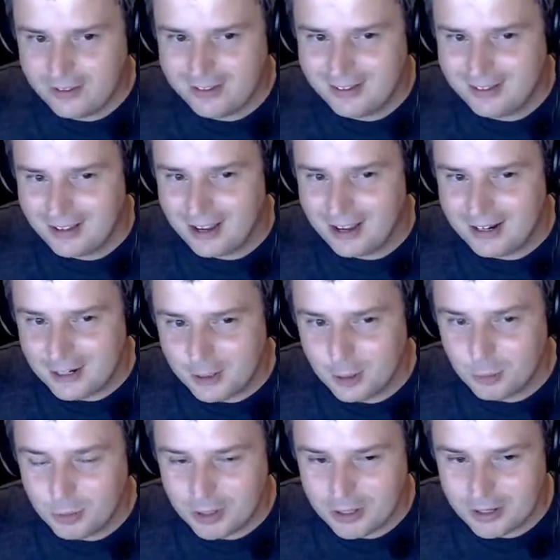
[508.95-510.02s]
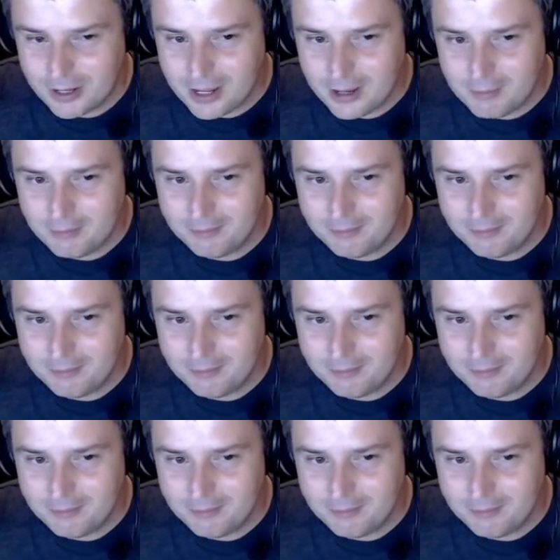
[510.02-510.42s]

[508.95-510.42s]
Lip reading: I needed to play a game.